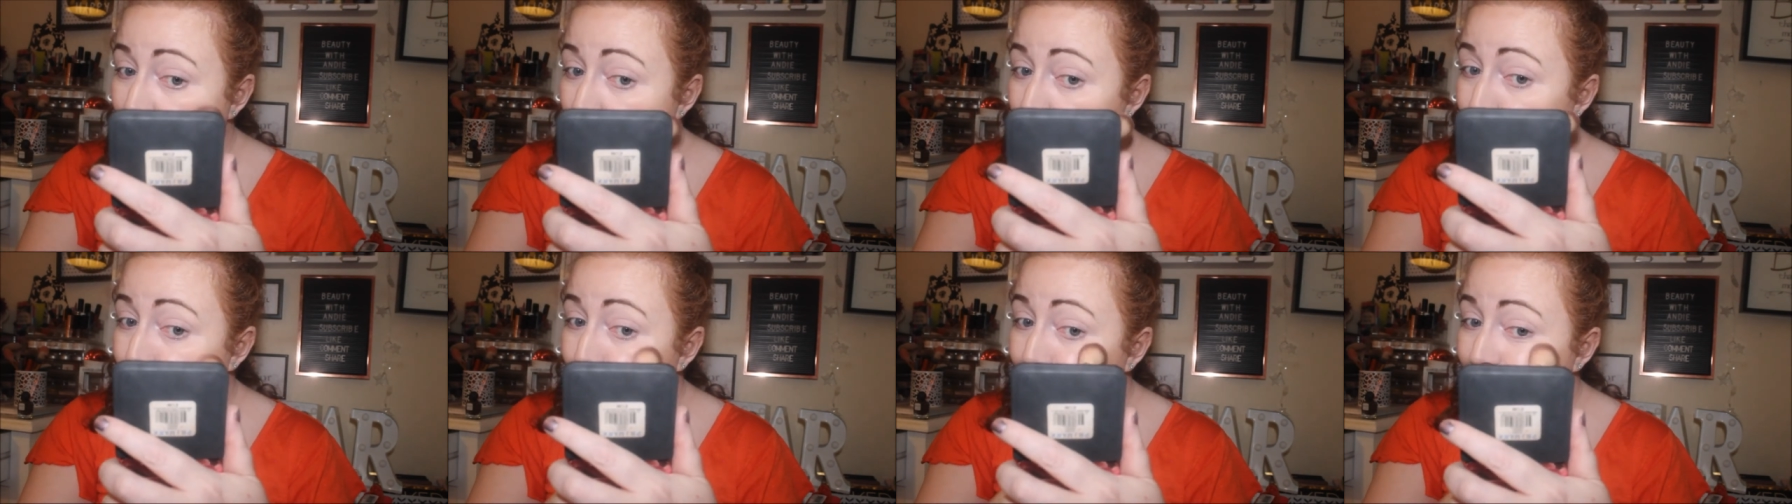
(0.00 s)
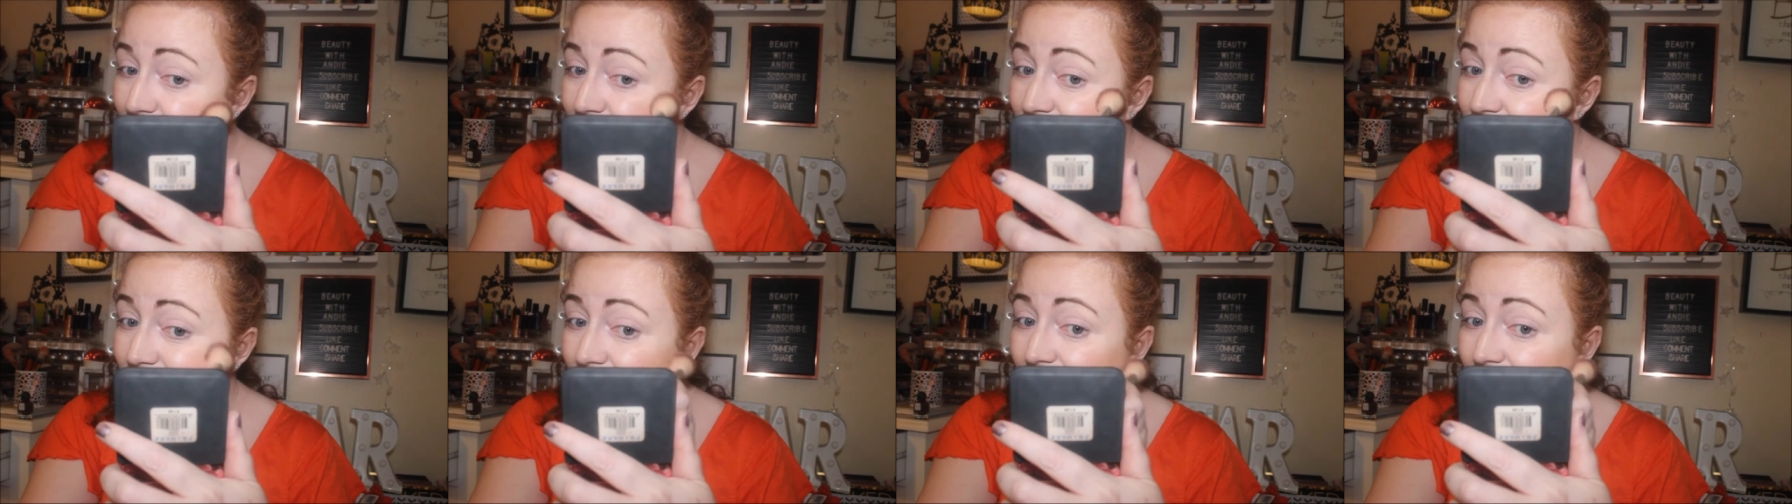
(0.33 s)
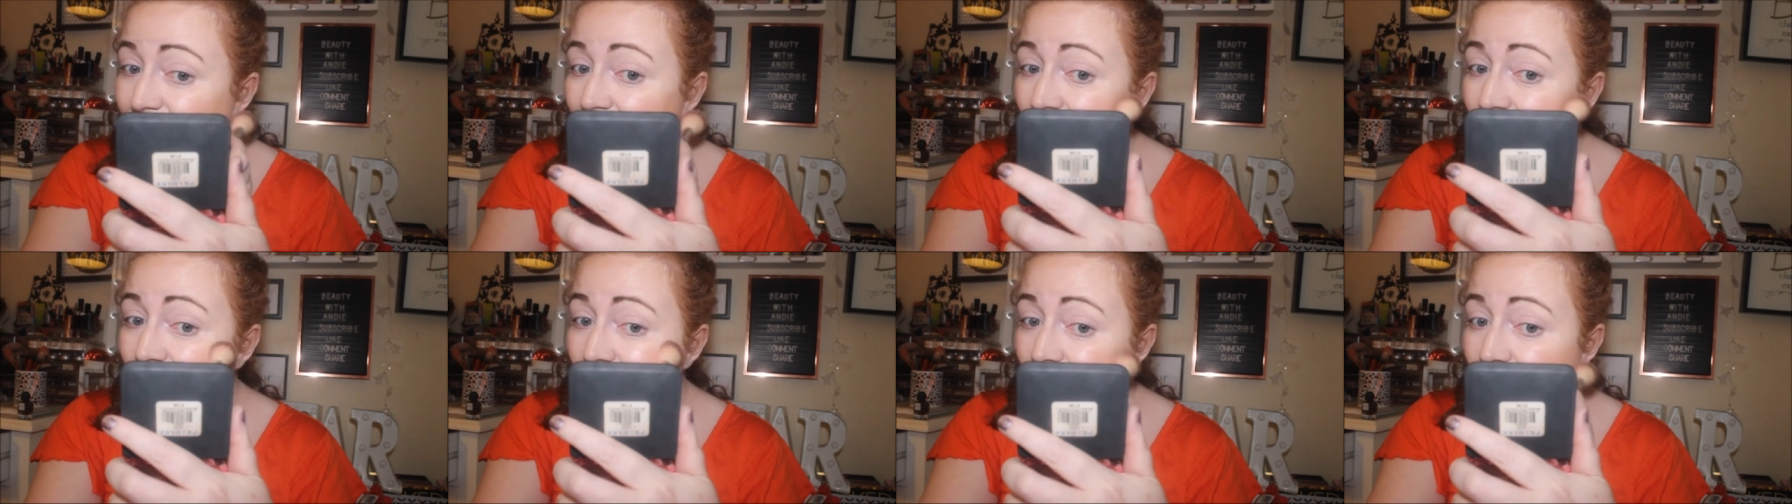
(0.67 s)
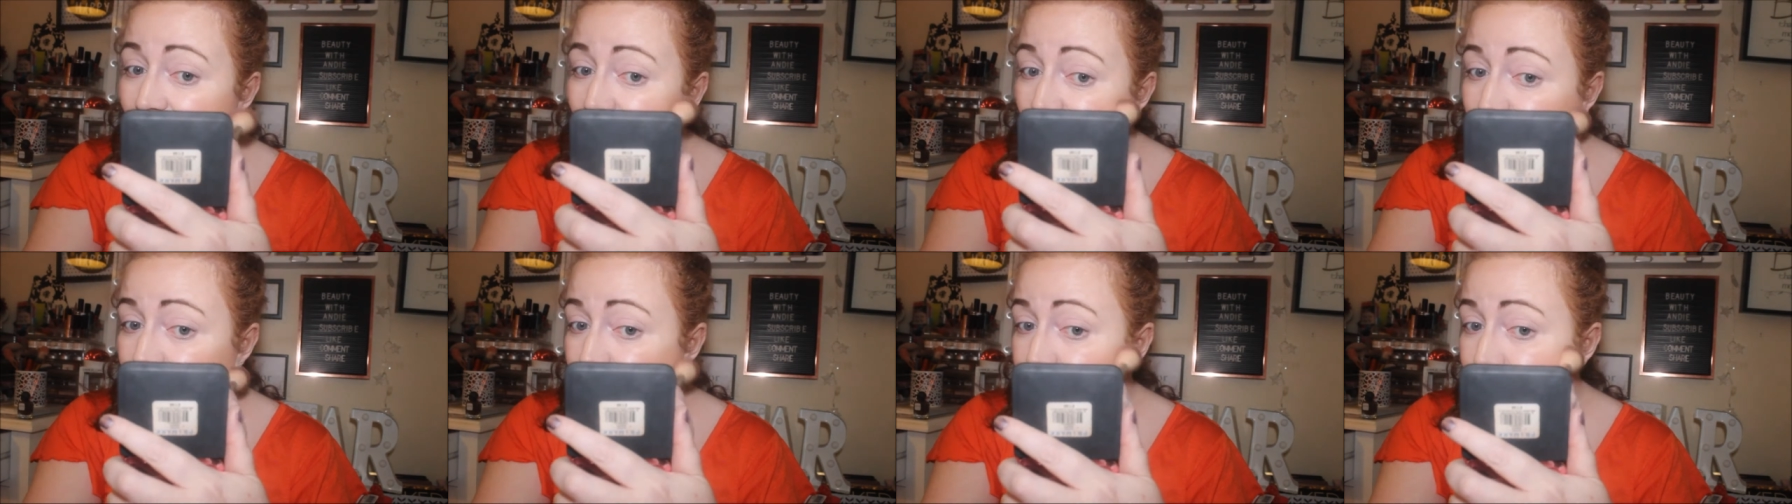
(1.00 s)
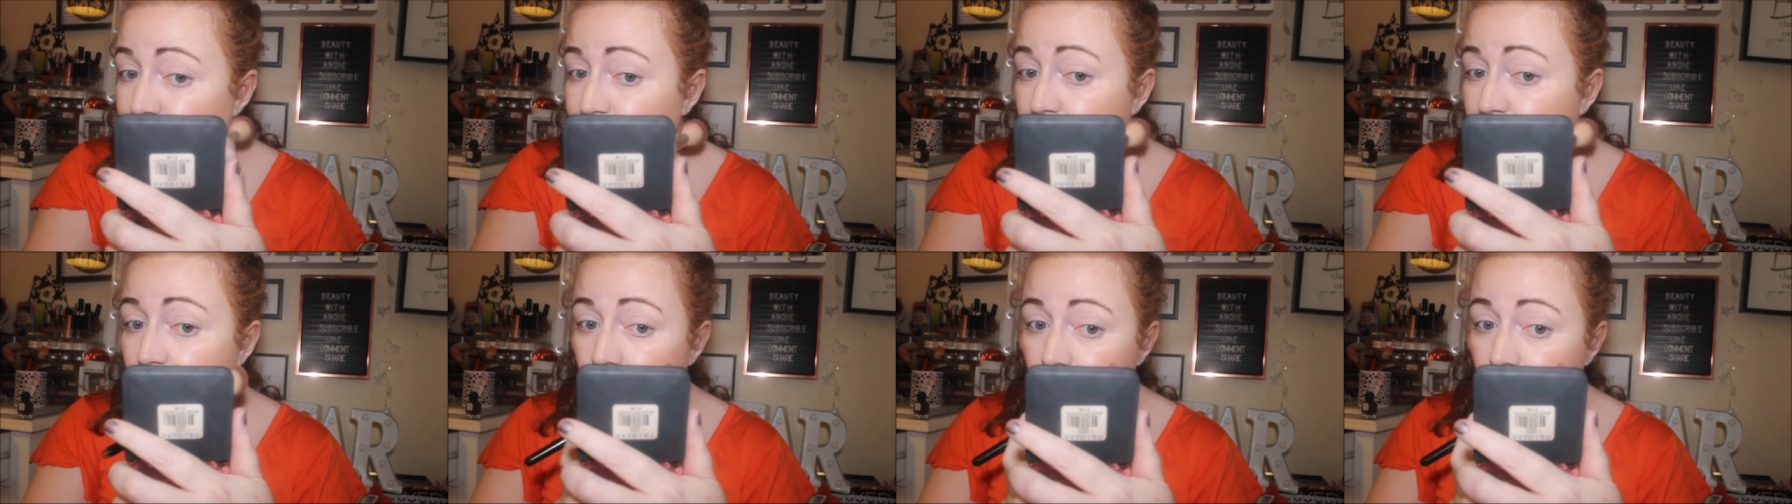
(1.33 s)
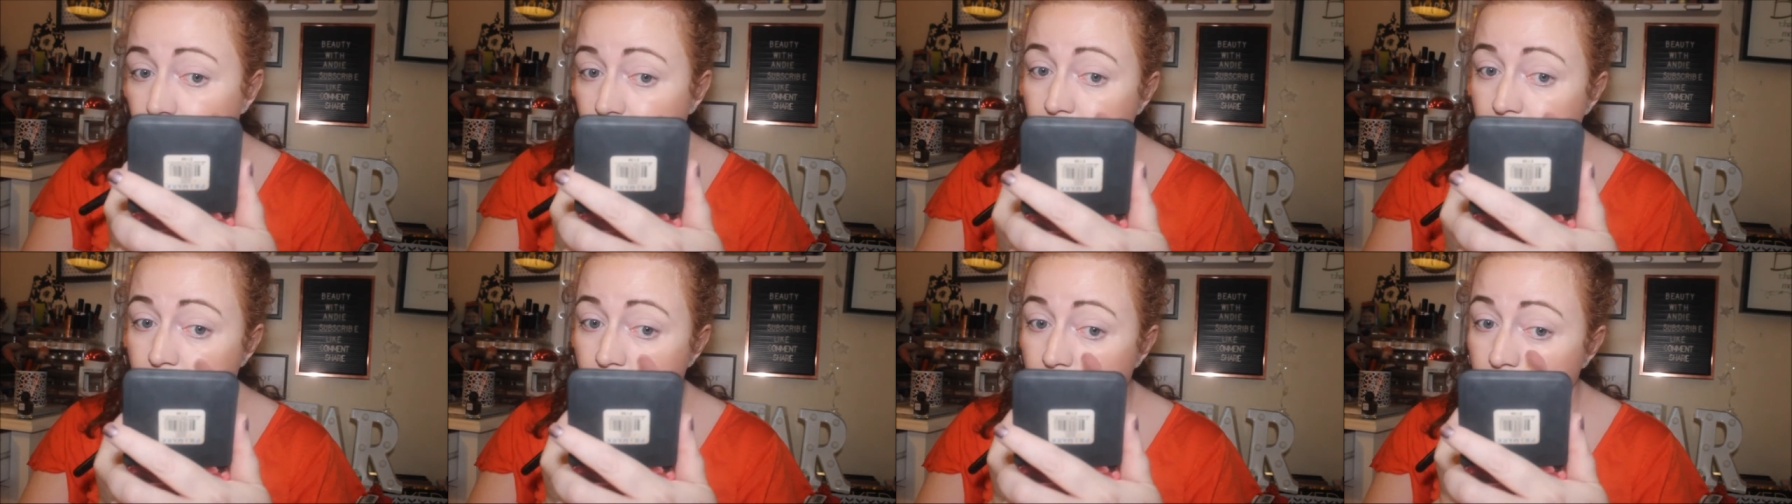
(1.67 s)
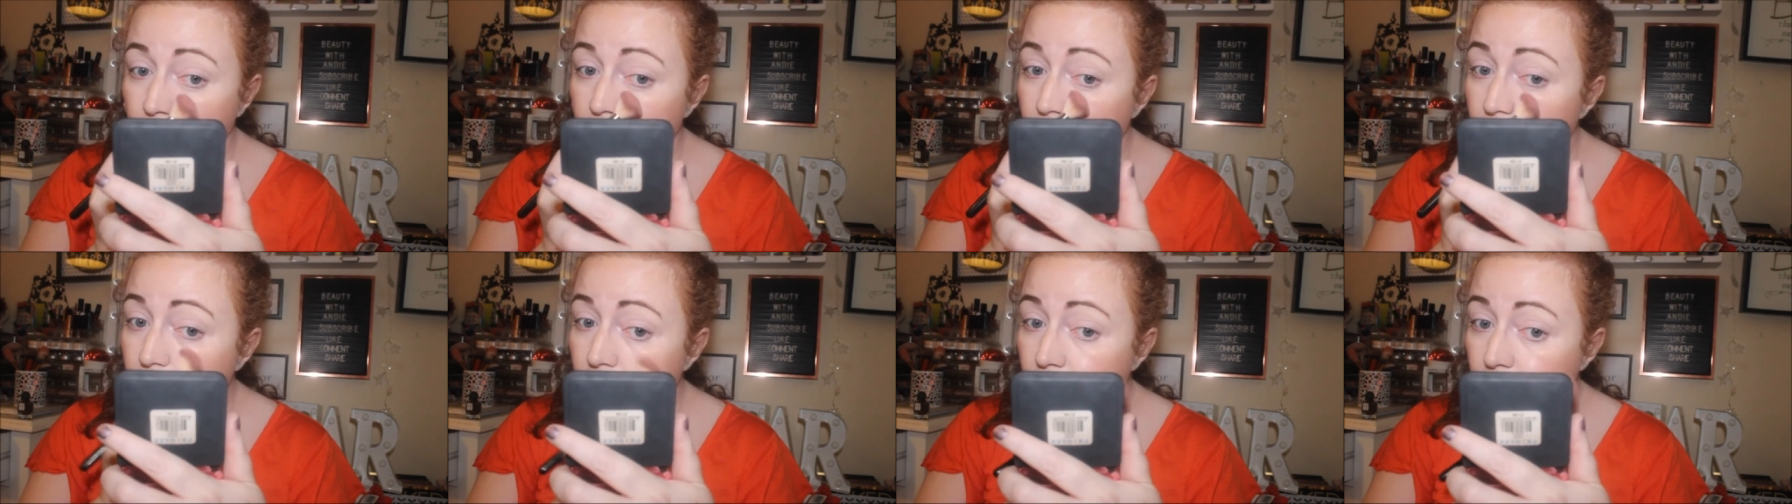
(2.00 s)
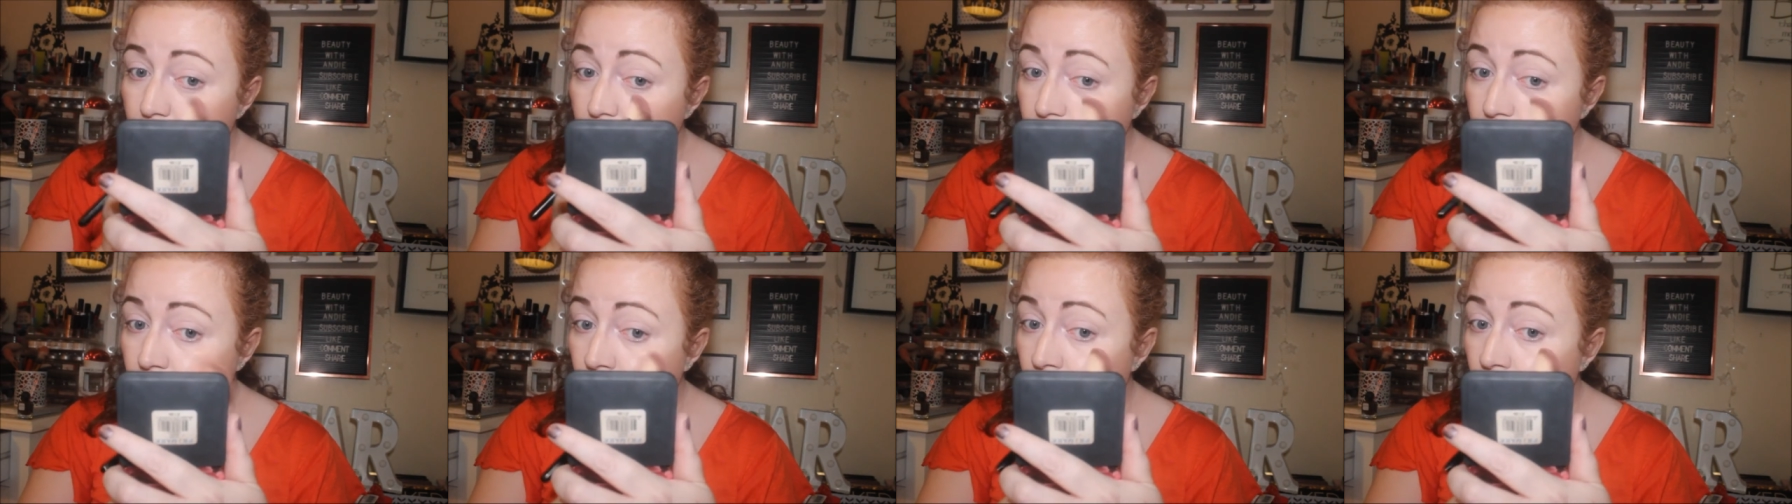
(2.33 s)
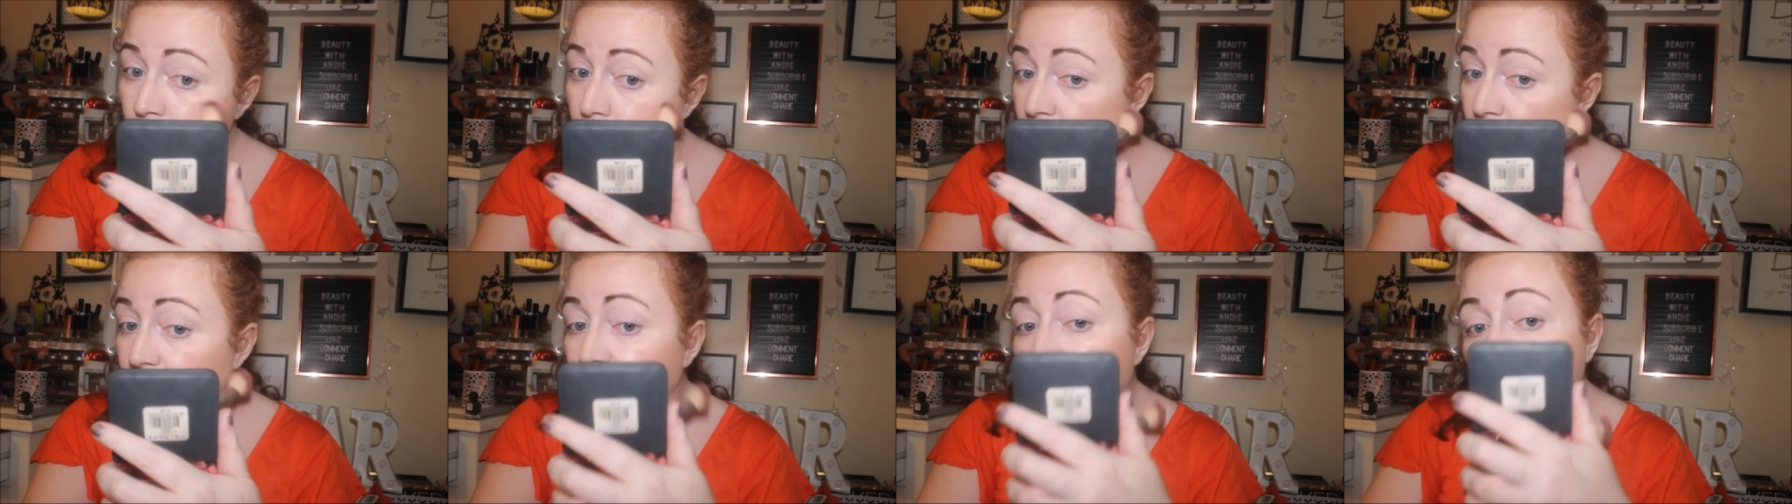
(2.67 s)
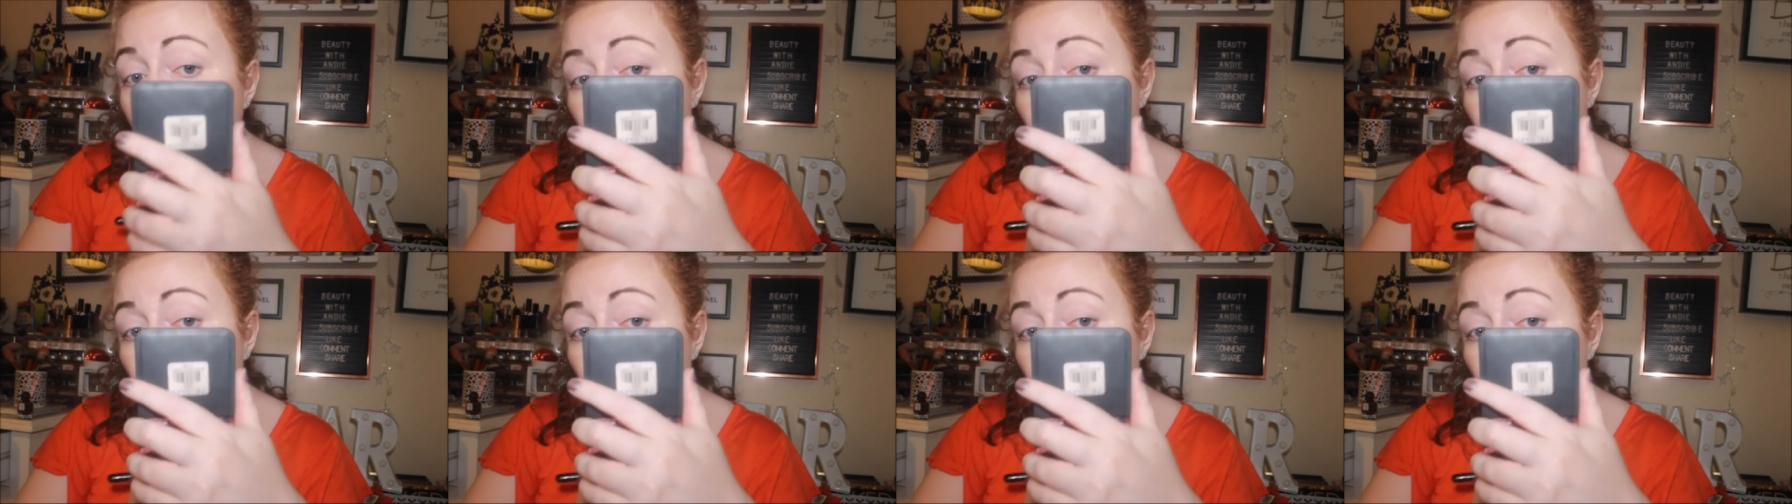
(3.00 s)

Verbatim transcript: but they didn't have the colour